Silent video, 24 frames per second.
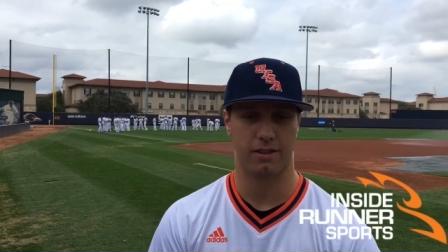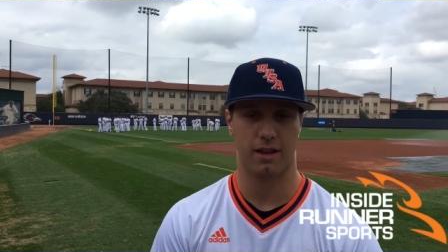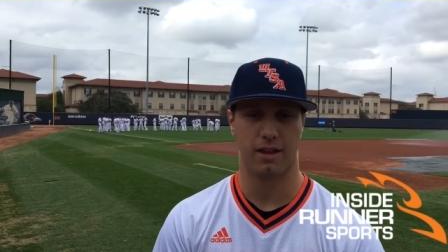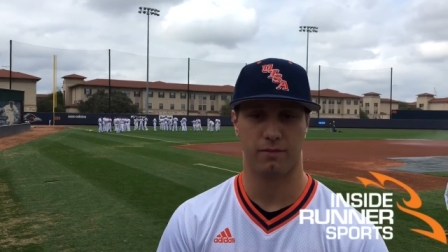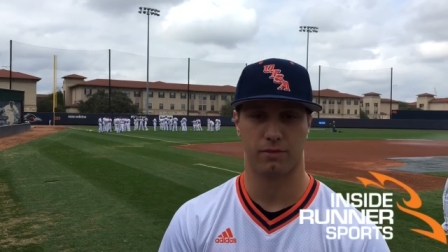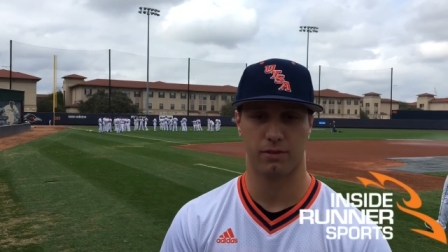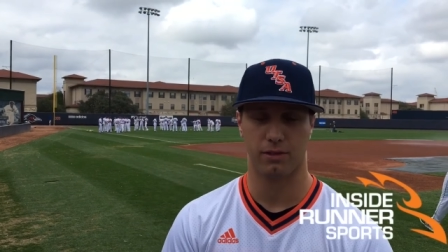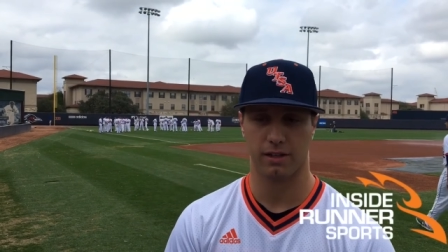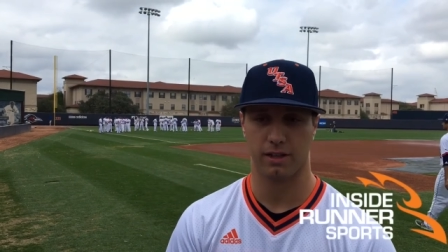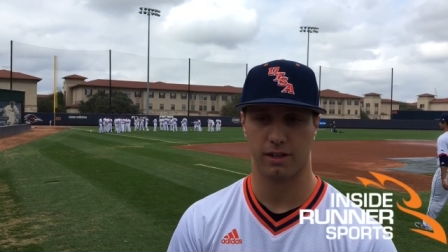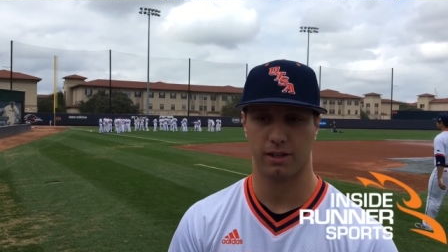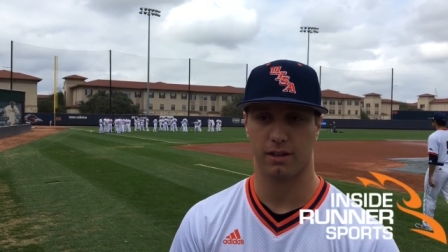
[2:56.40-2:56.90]

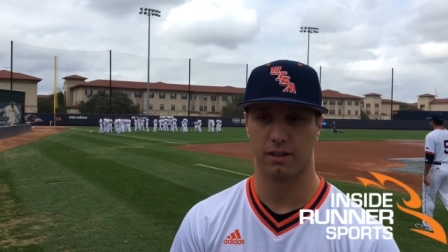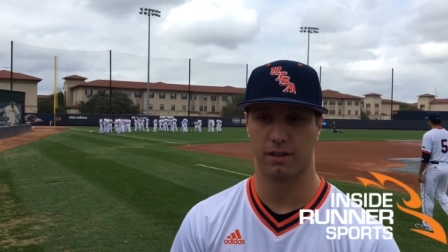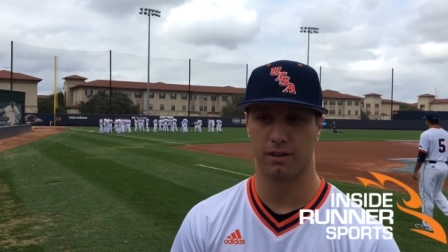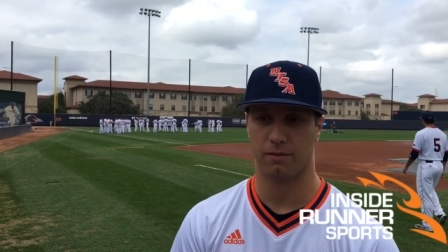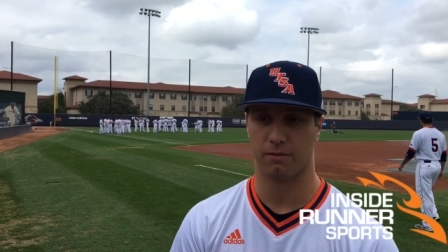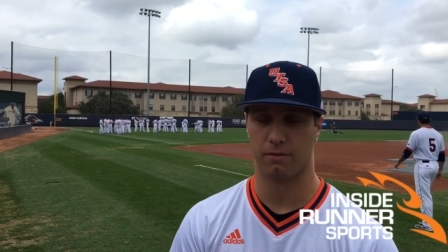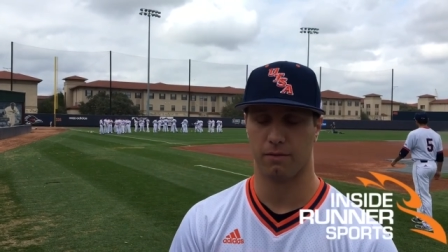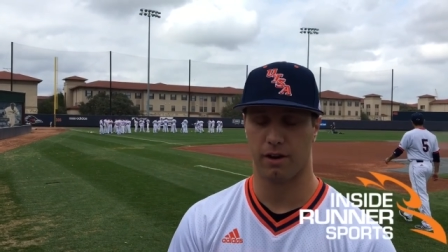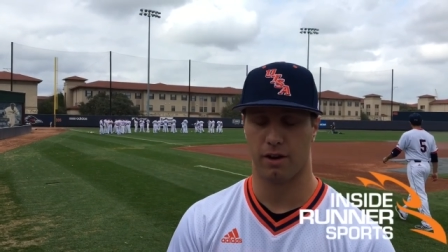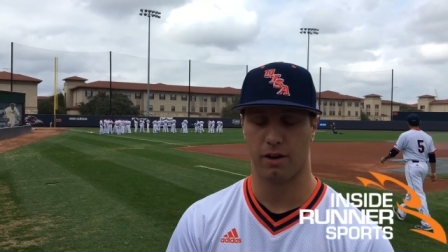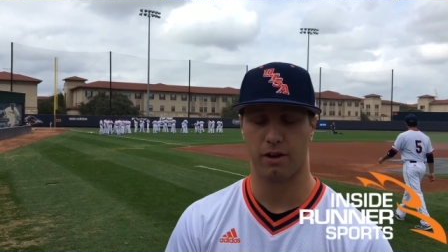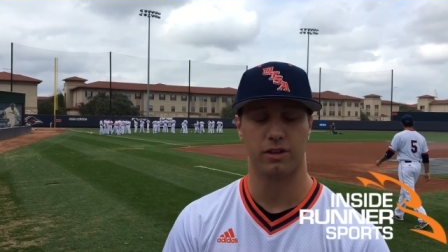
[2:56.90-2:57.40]
definitely a
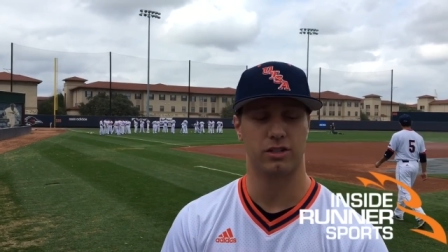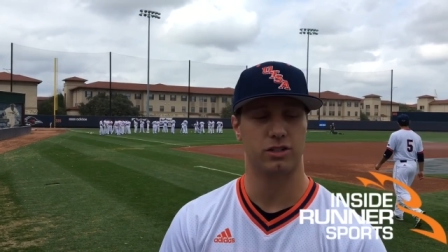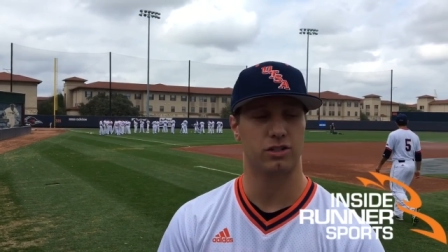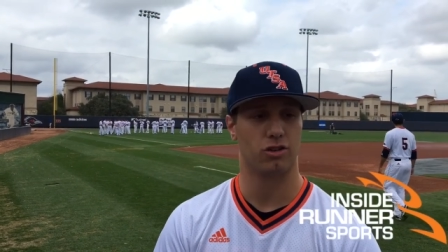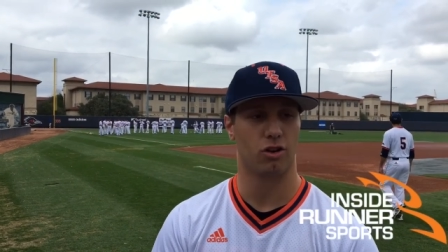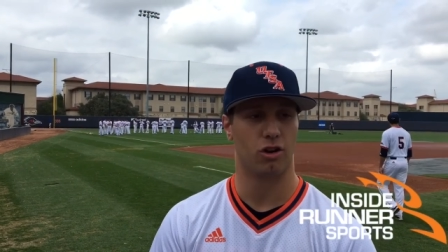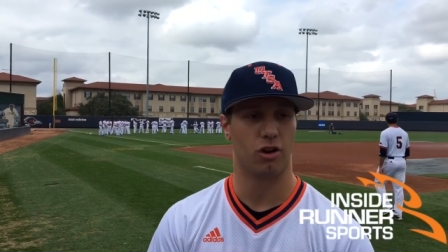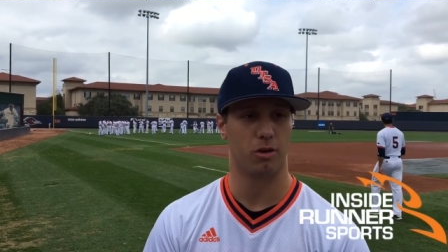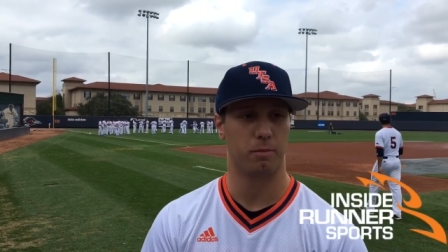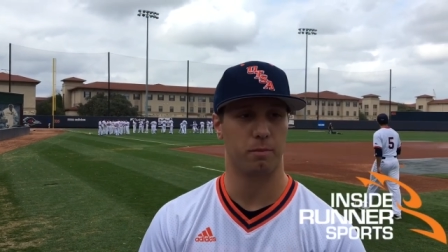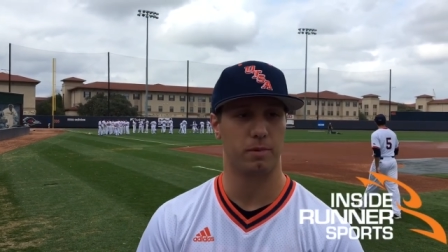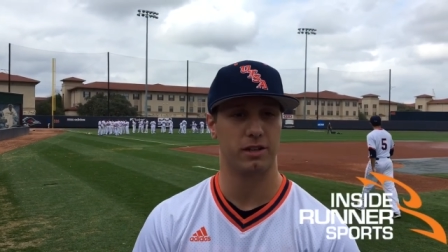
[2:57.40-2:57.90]
very
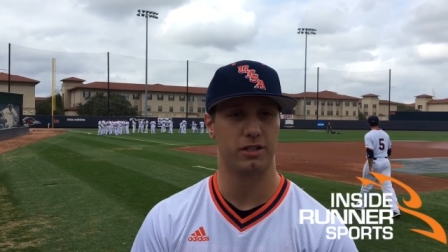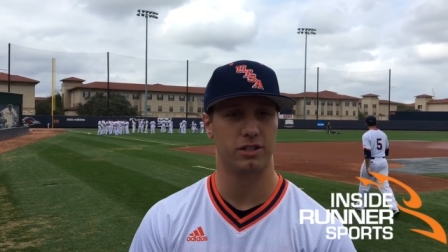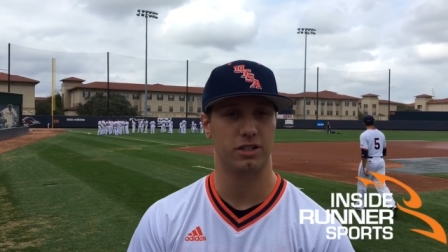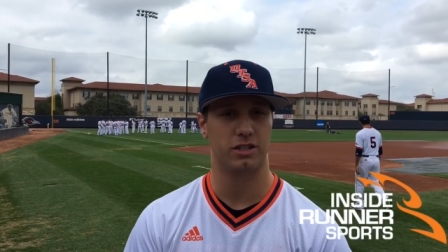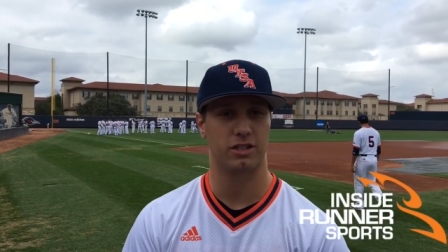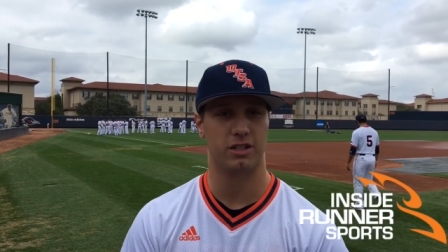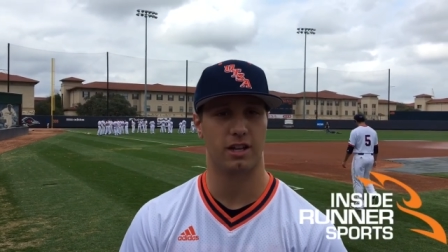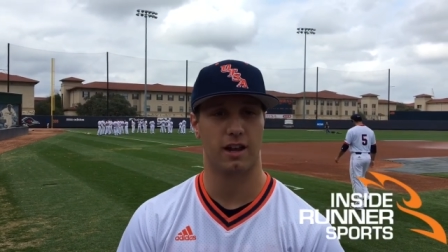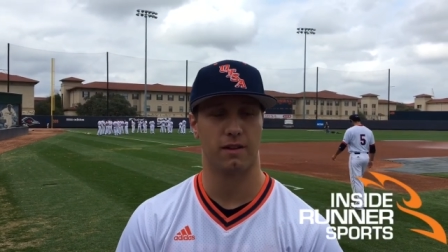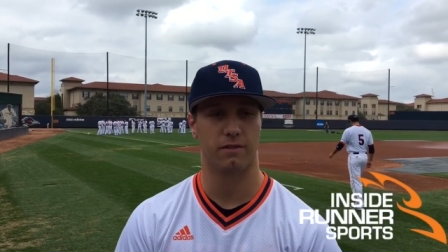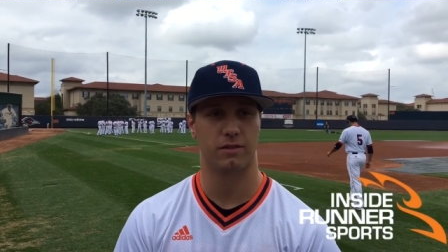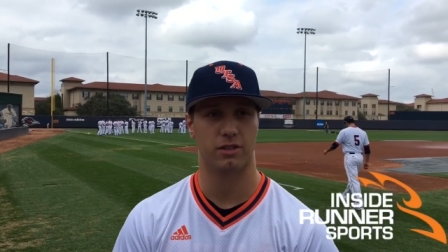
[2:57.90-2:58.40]
strong pitching
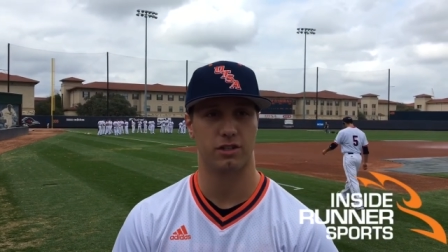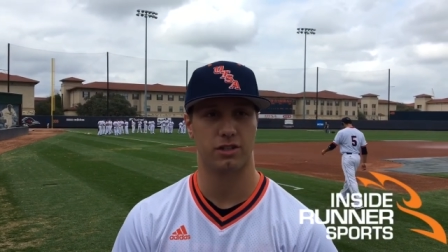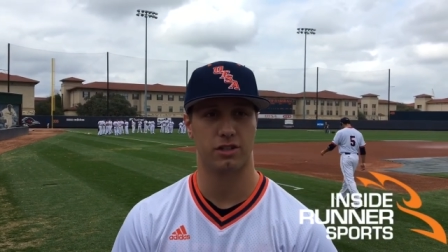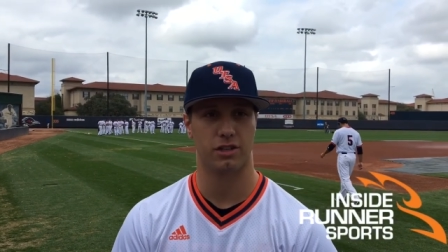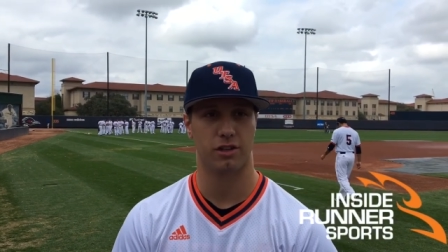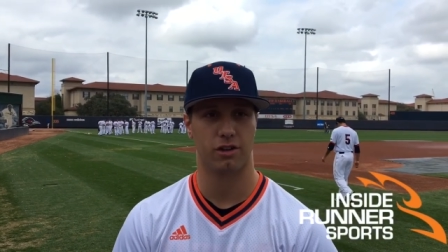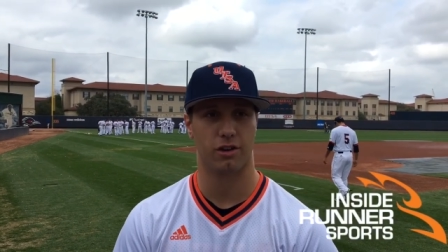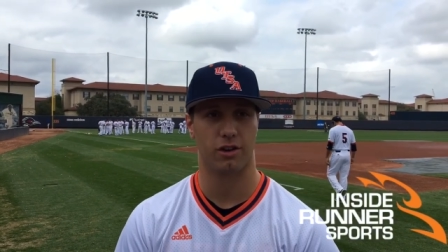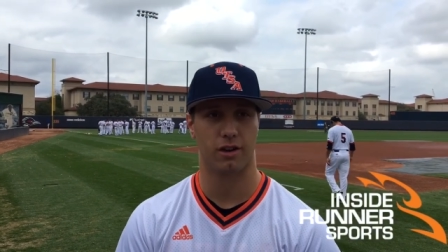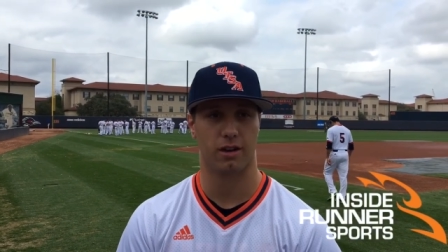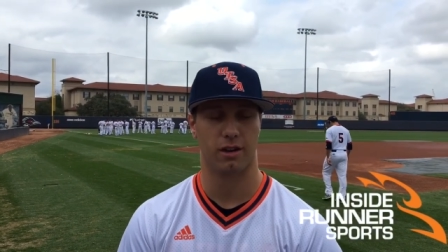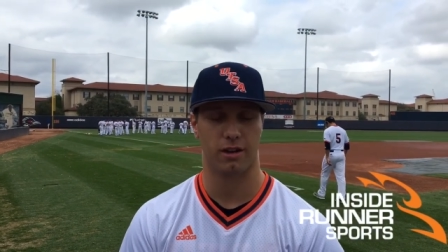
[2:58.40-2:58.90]
staff this
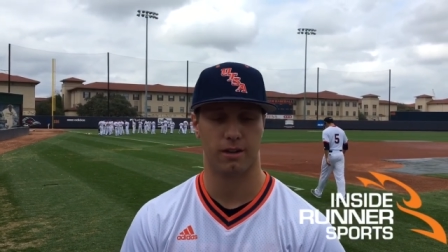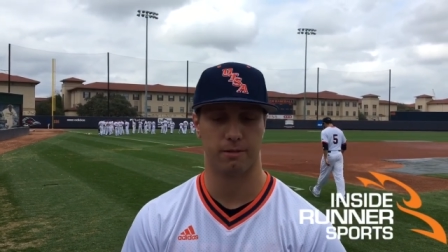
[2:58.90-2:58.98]
year.